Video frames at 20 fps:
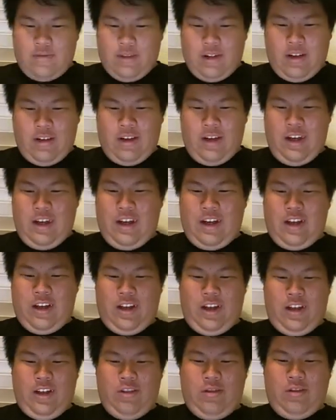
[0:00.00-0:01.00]

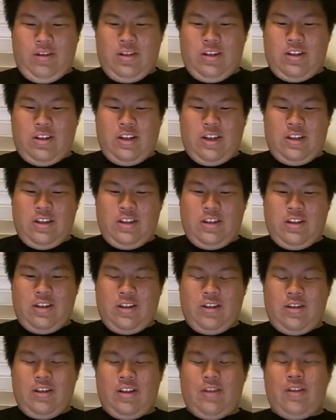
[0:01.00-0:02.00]
Okay, what's the nicest
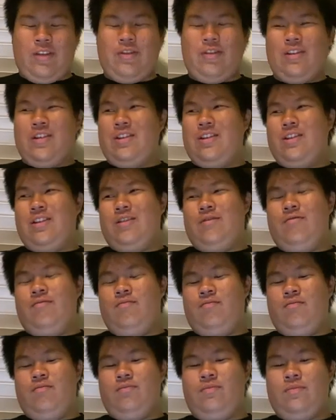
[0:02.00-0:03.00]
thing you have ever done?
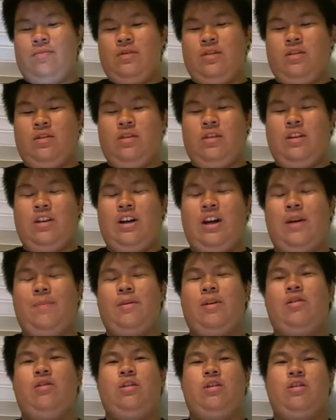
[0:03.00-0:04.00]
How
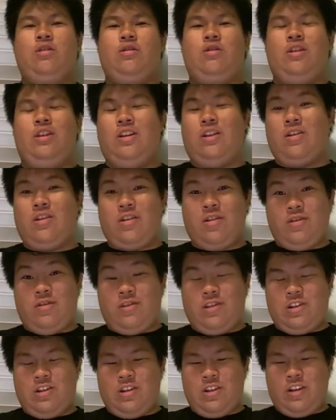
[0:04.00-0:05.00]
about like a kid
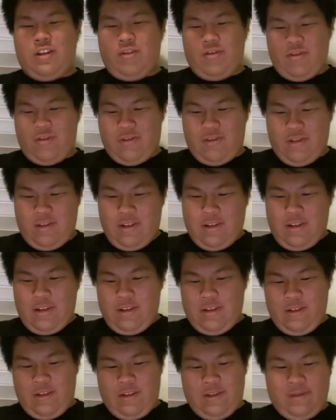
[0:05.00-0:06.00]
on stuff?
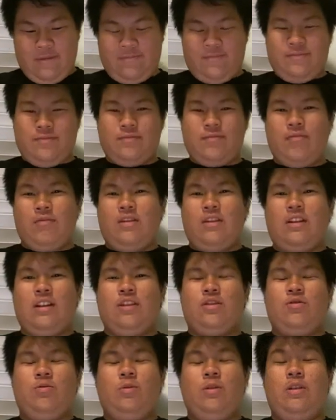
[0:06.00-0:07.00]

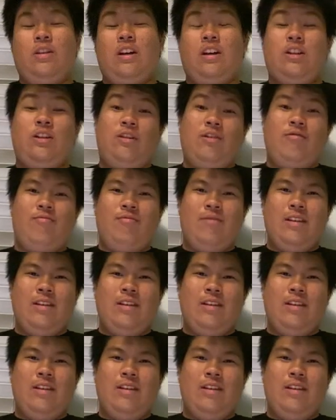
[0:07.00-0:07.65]
That's what I did.